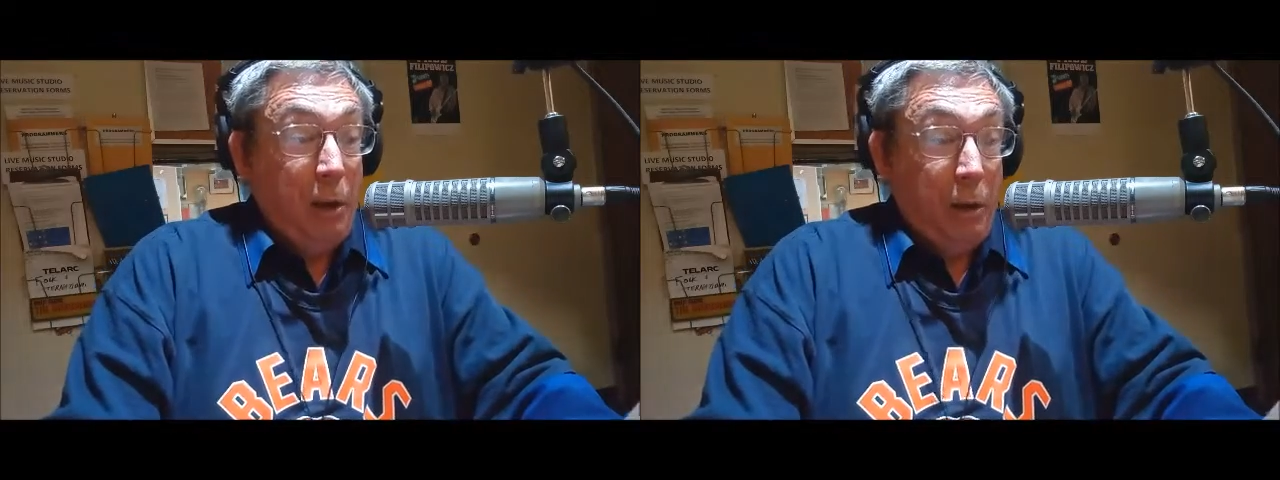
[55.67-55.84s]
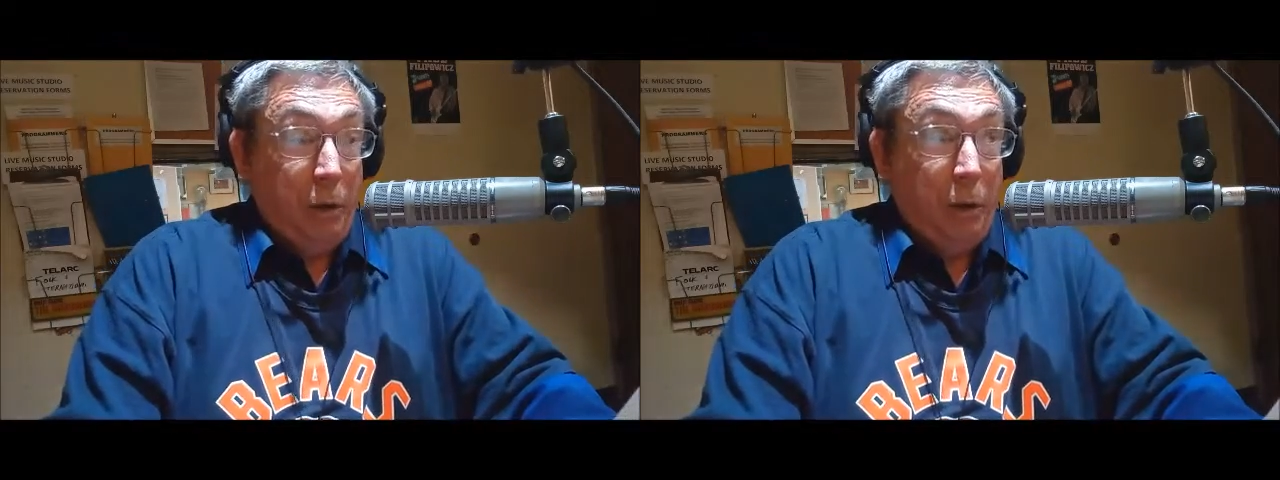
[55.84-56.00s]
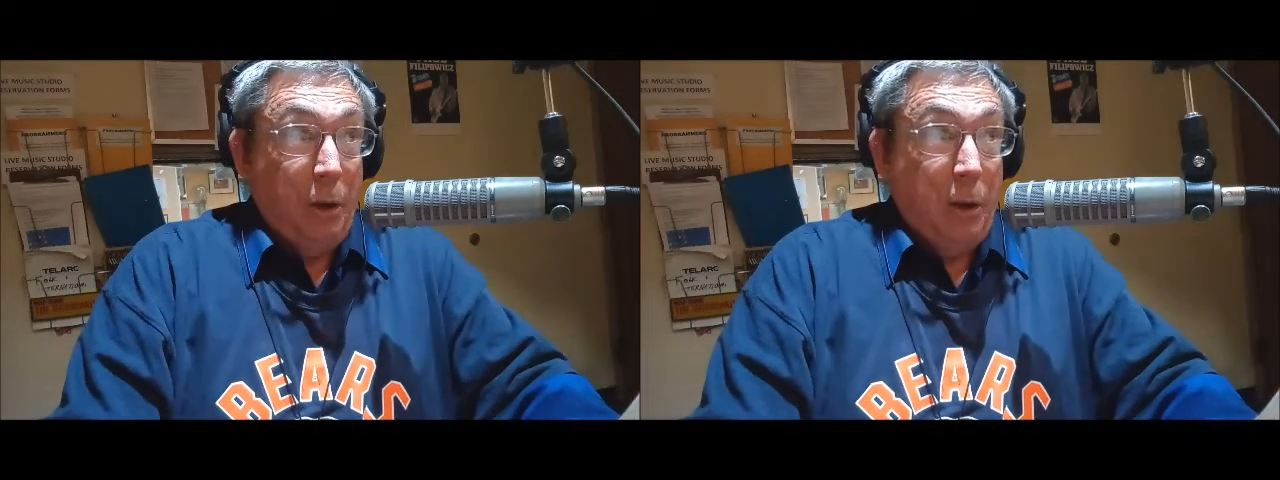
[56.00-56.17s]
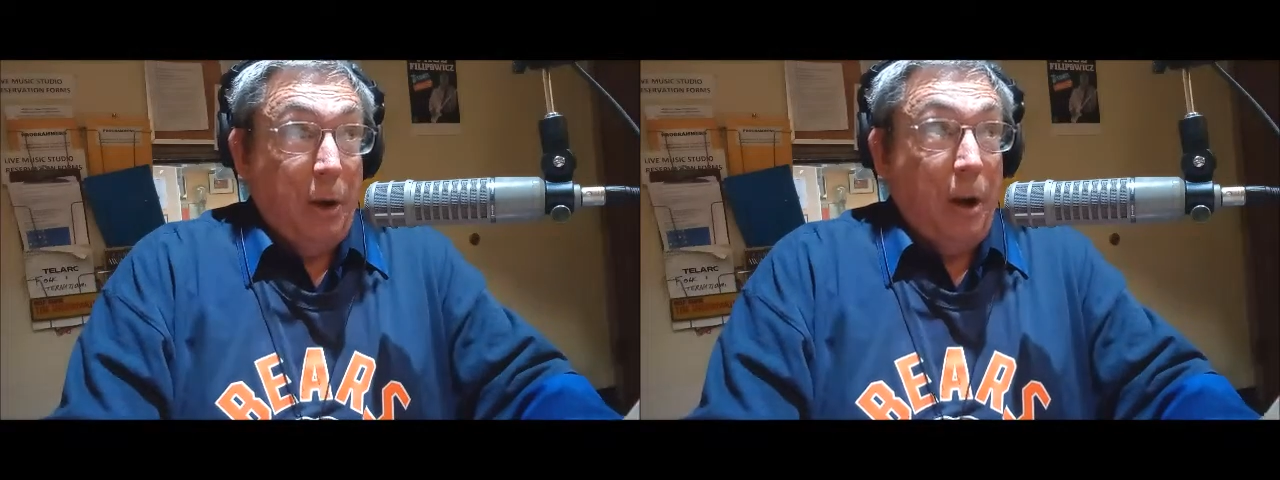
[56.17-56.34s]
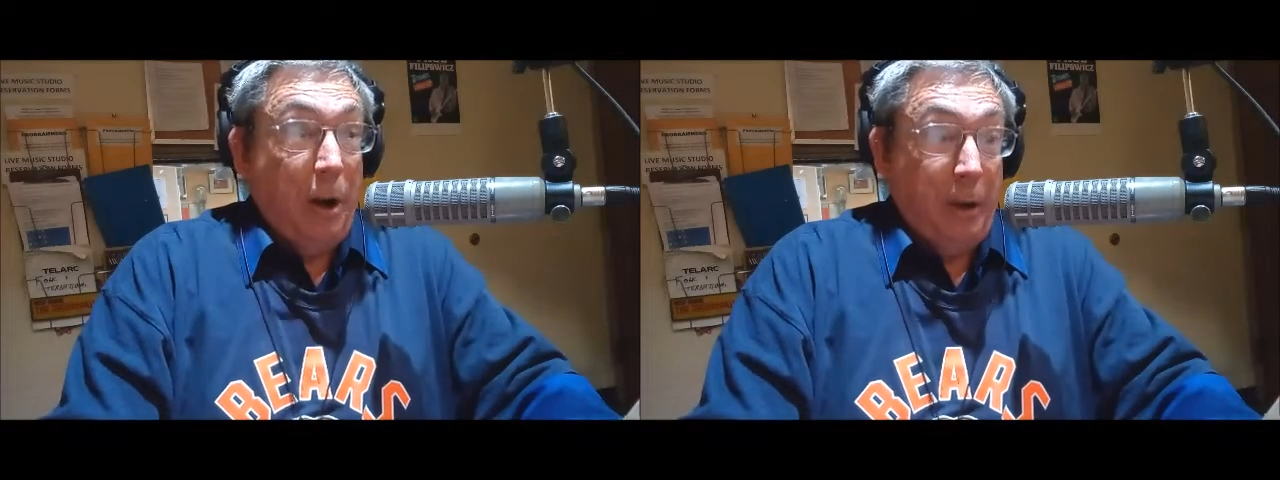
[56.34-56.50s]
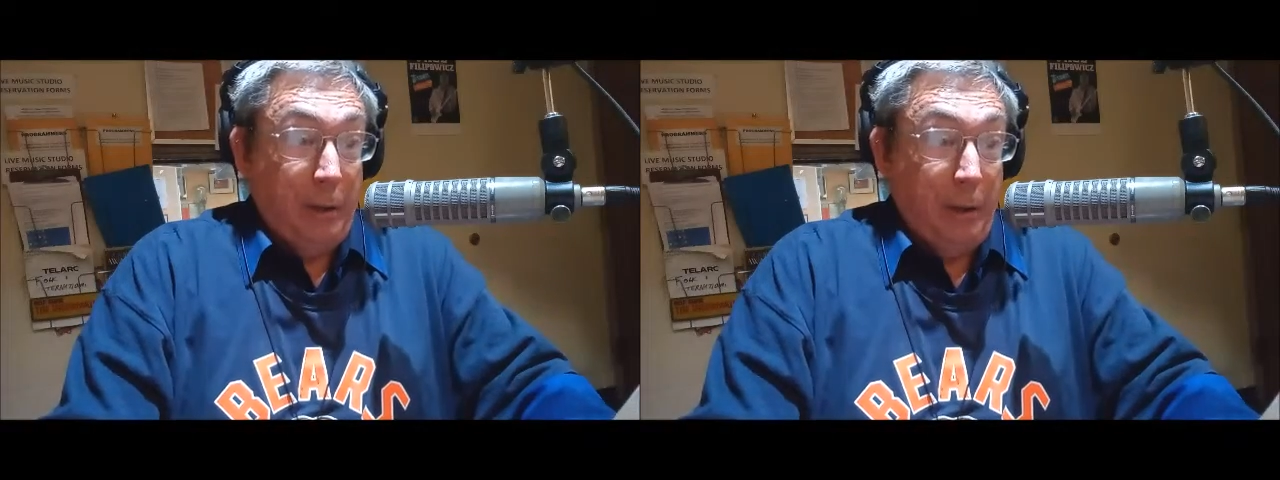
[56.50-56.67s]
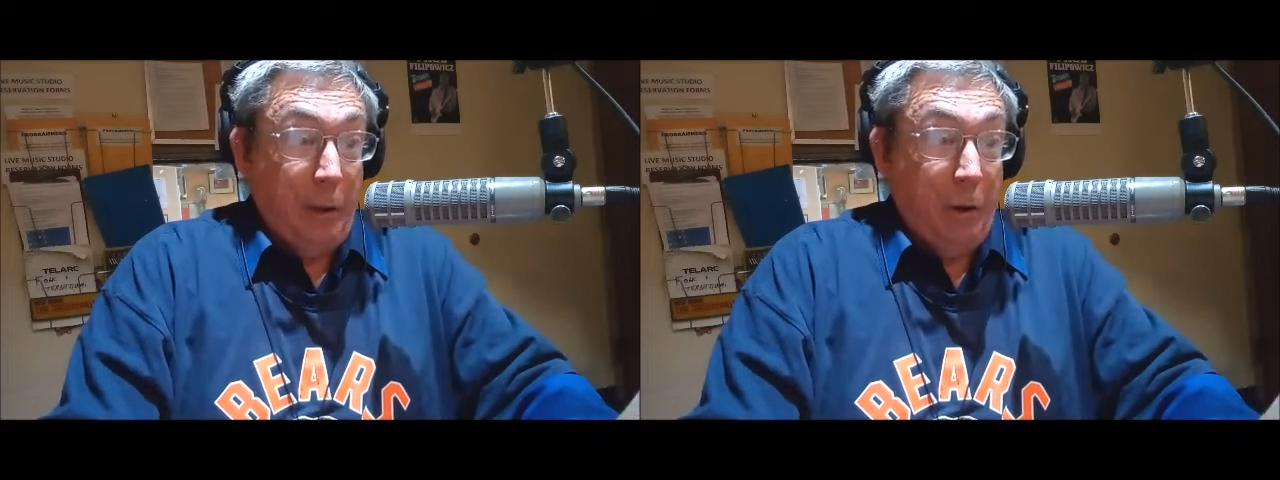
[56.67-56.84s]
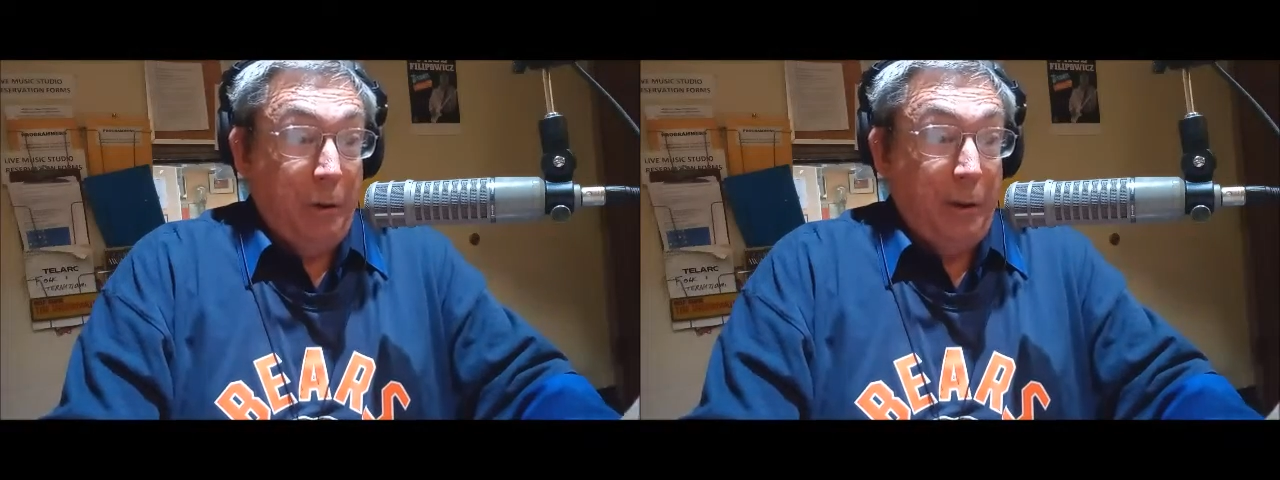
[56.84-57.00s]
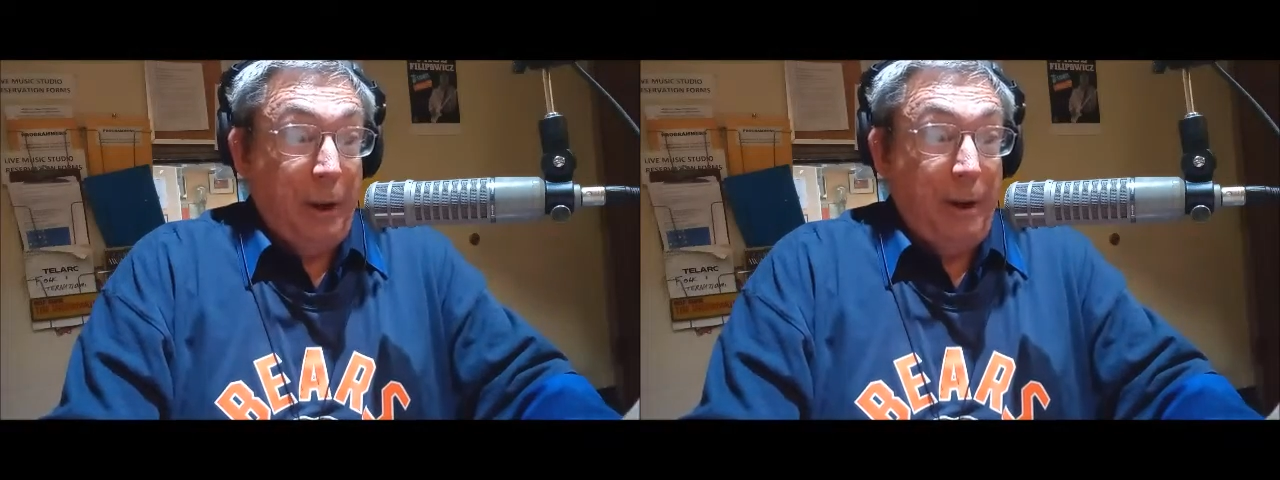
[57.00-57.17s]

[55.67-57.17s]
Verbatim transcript: Whoa. I know it.